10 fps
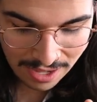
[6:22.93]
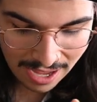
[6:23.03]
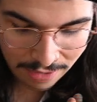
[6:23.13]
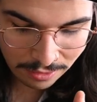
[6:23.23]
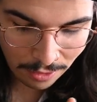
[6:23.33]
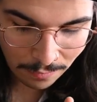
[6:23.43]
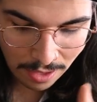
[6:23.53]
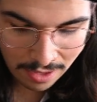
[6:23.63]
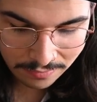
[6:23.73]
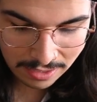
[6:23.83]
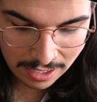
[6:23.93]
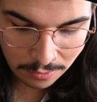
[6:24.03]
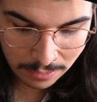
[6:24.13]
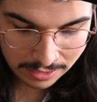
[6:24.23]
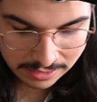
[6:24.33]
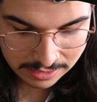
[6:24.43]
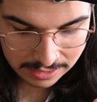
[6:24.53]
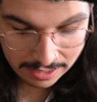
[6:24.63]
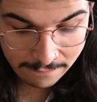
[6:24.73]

I don't know, I'll have to kind of wait and see.